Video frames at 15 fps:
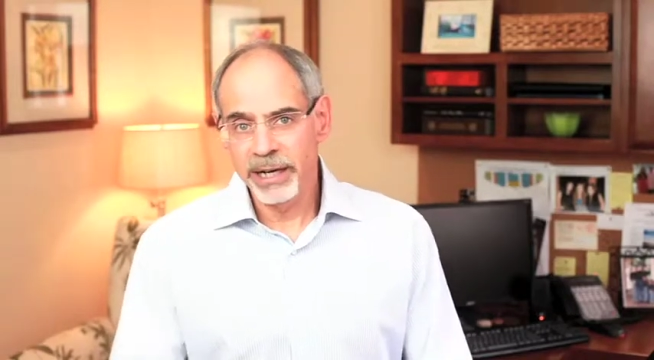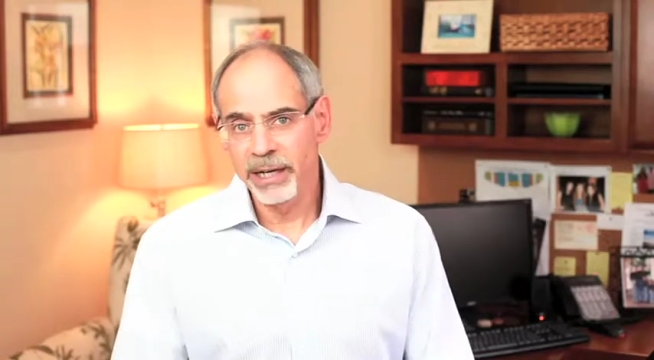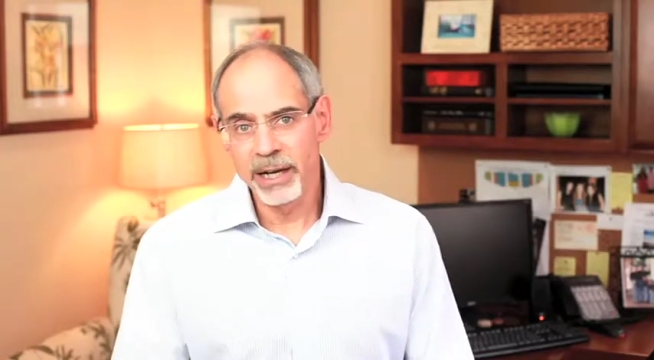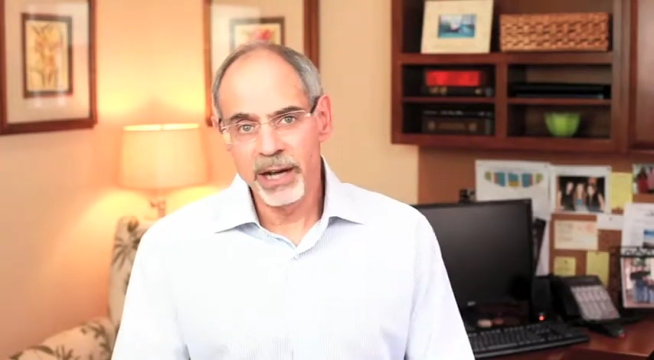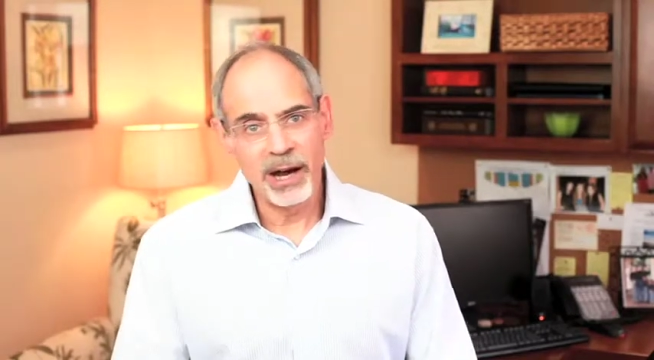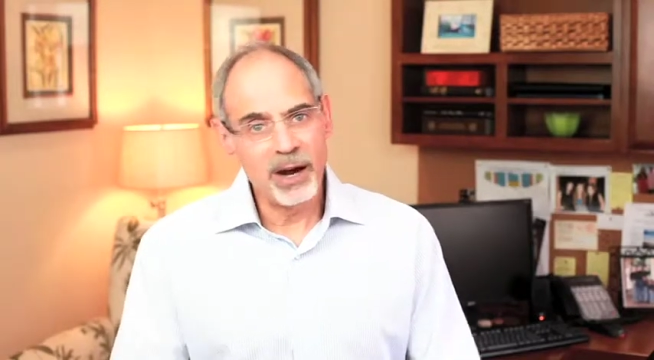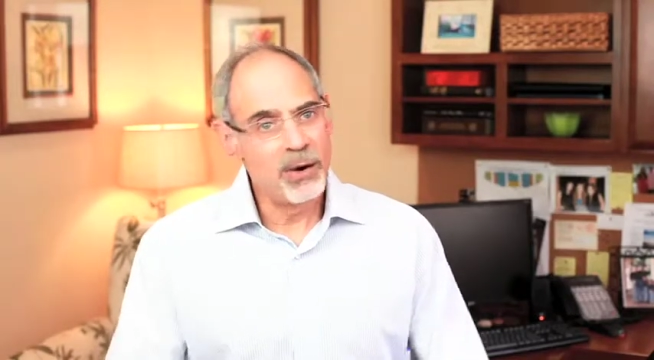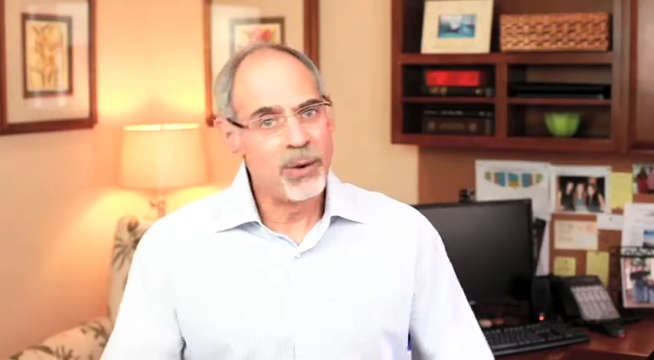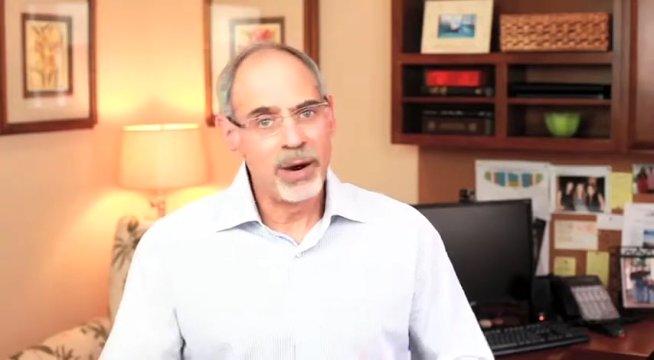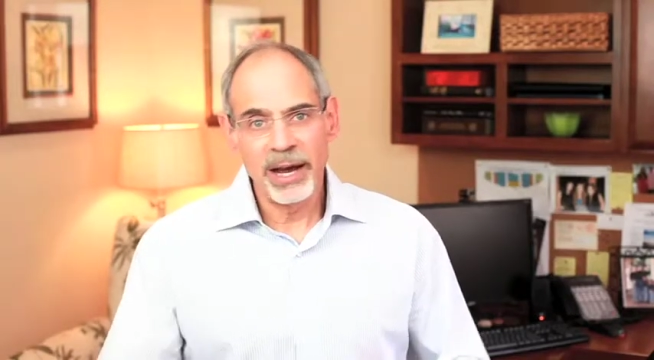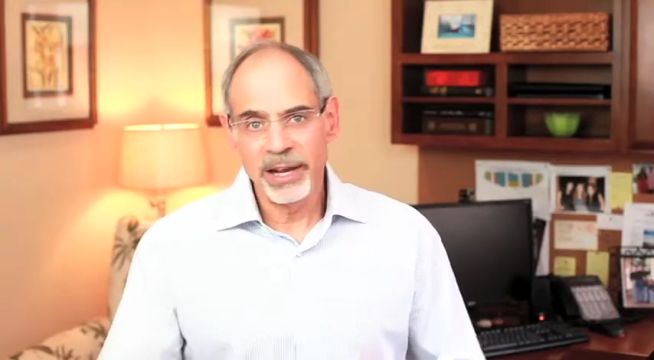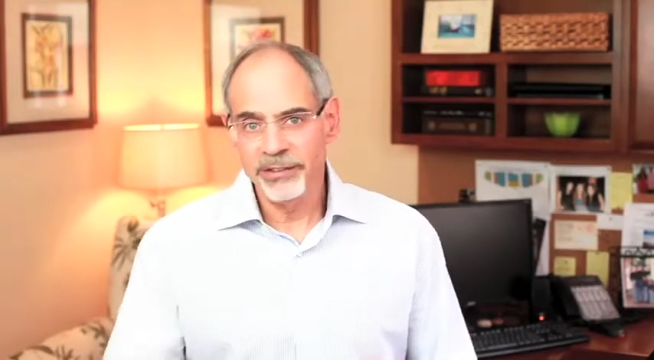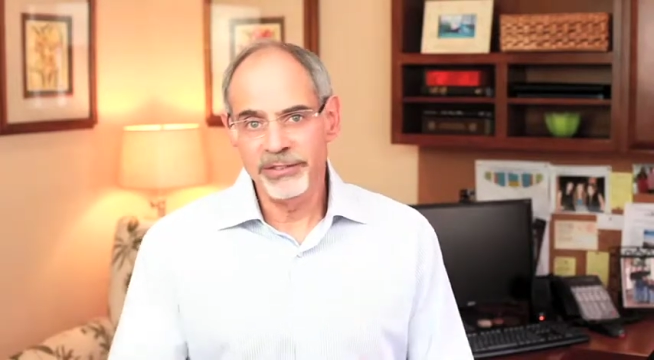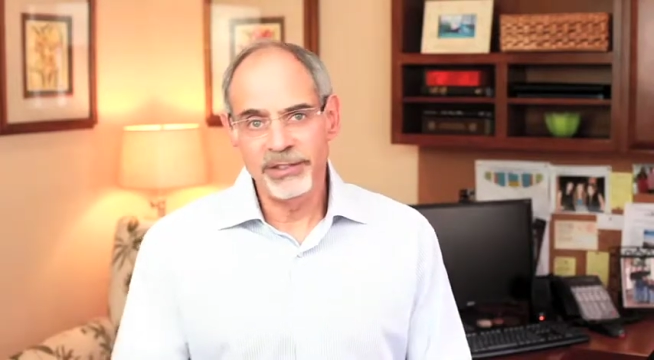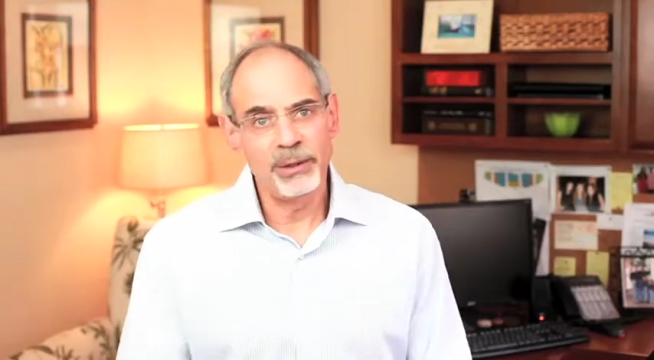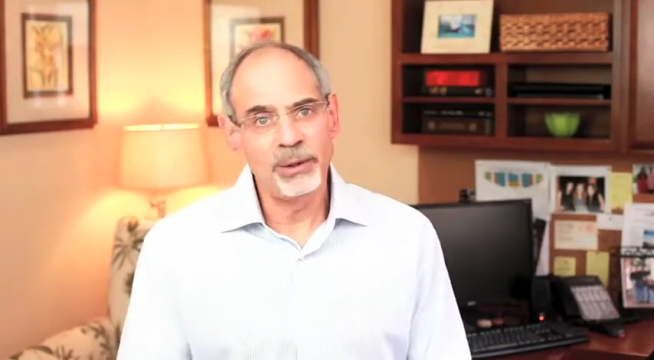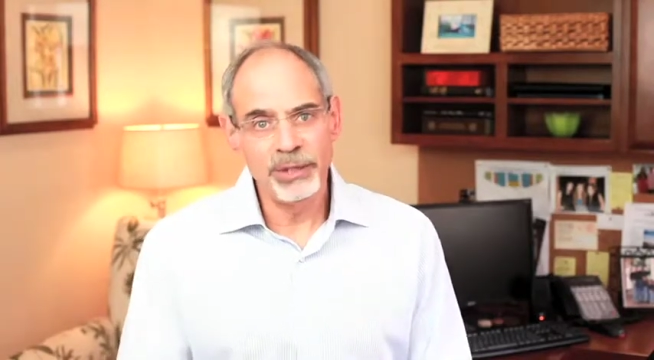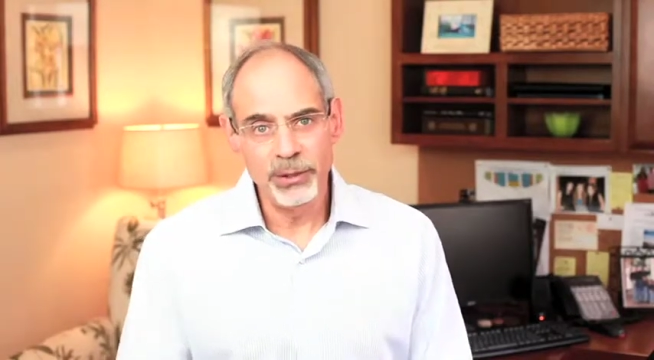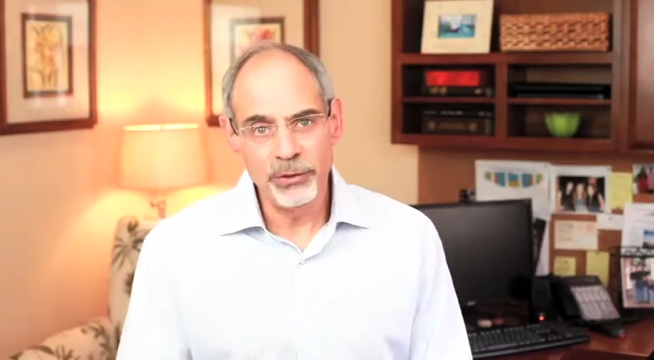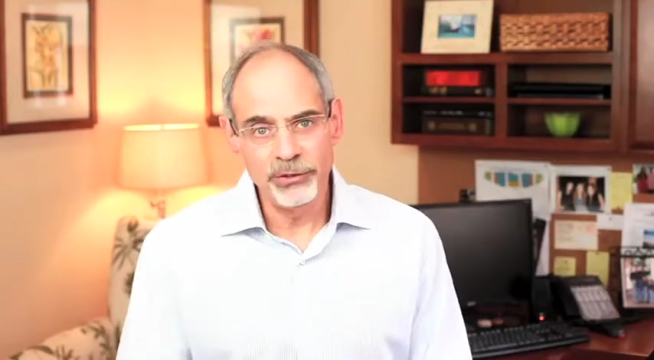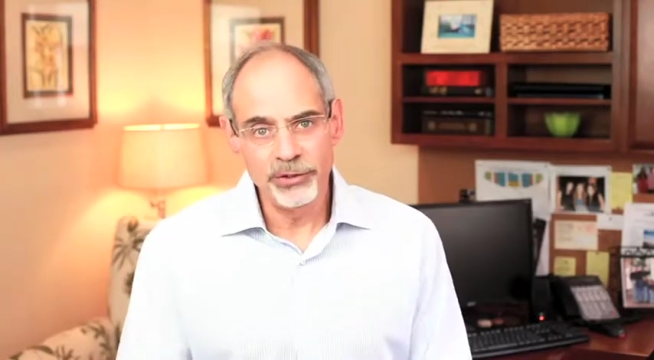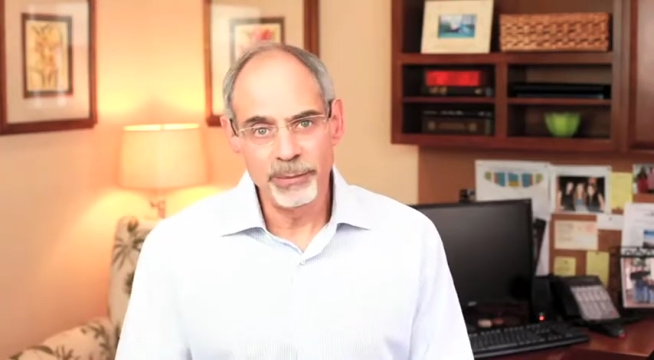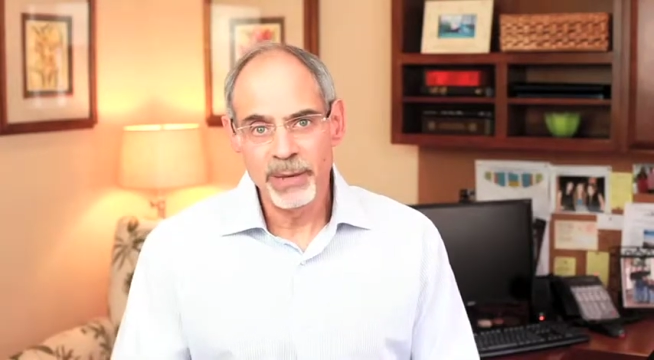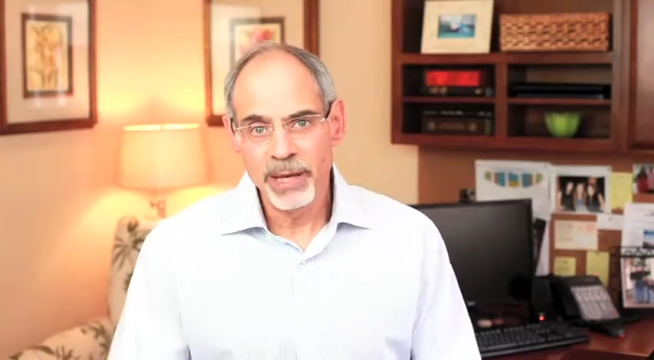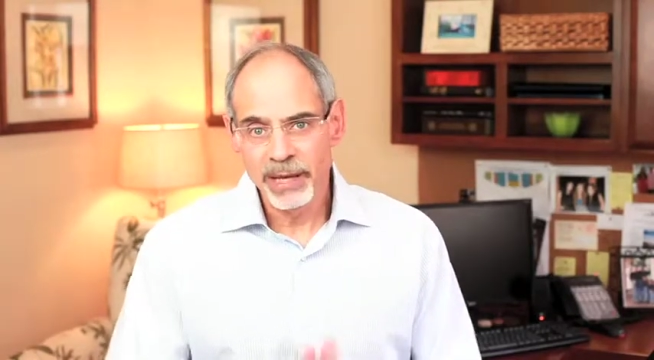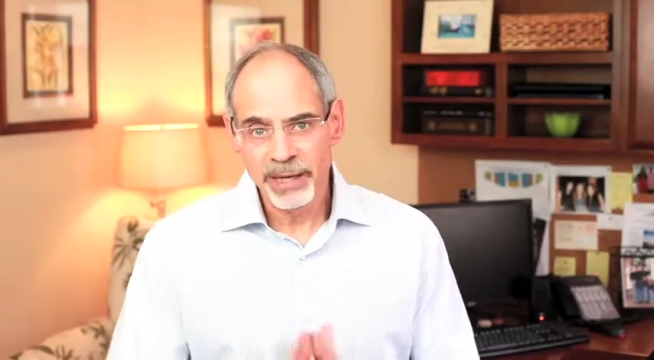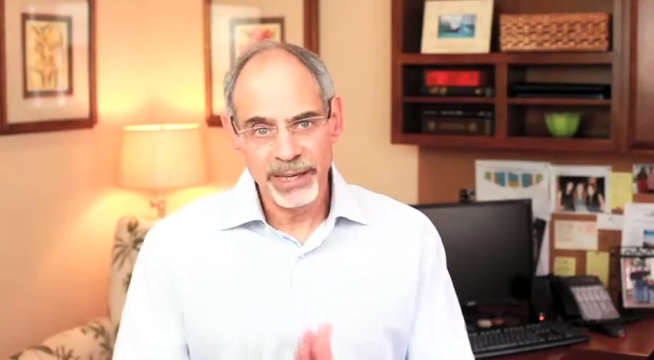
to go. I still use them.